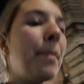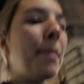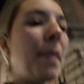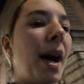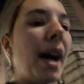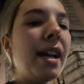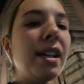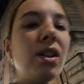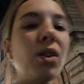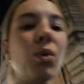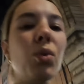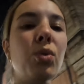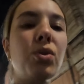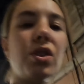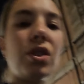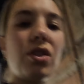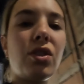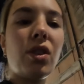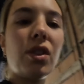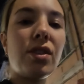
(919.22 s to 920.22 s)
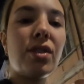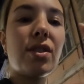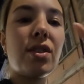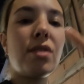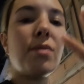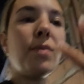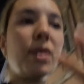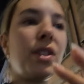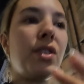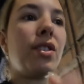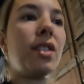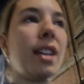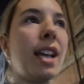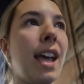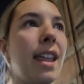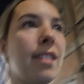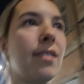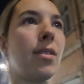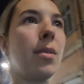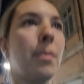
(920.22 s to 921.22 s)
Mine all just got smushed
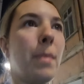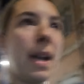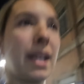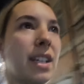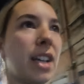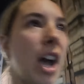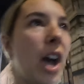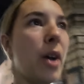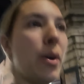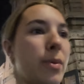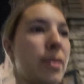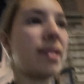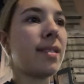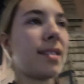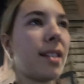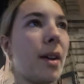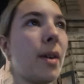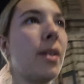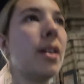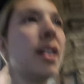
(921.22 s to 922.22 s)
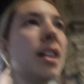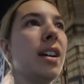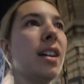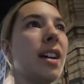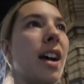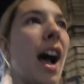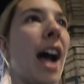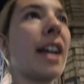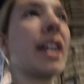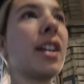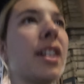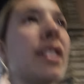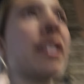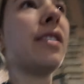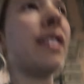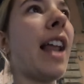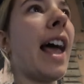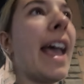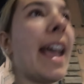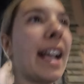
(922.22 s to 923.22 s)
together on my cone, so I
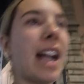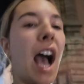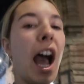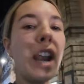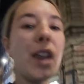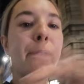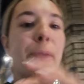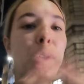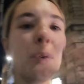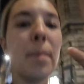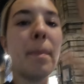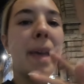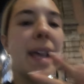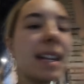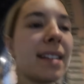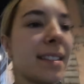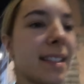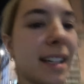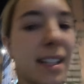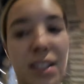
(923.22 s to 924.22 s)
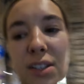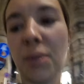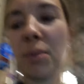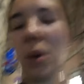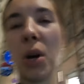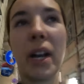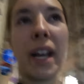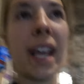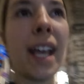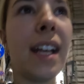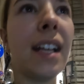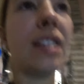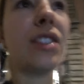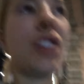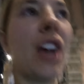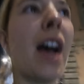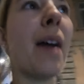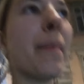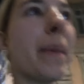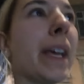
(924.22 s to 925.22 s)
couldn't, like, it kind of all mixed into one. It, do you know
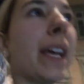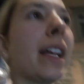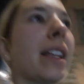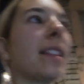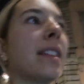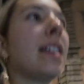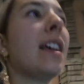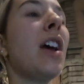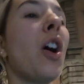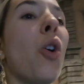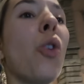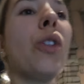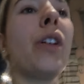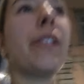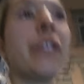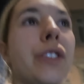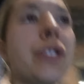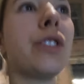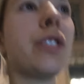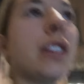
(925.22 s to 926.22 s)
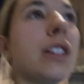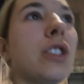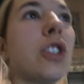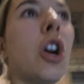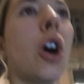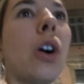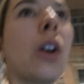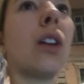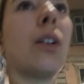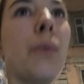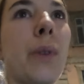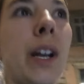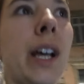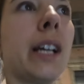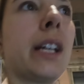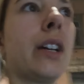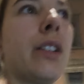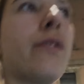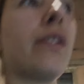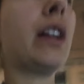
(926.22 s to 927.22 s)
what I mean? Although the chocolate one I
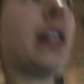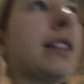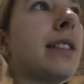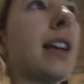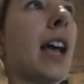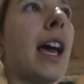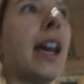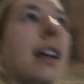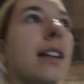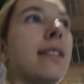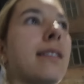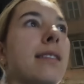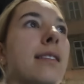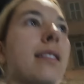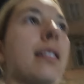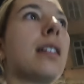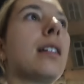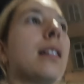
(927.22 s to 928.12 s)
could really taste.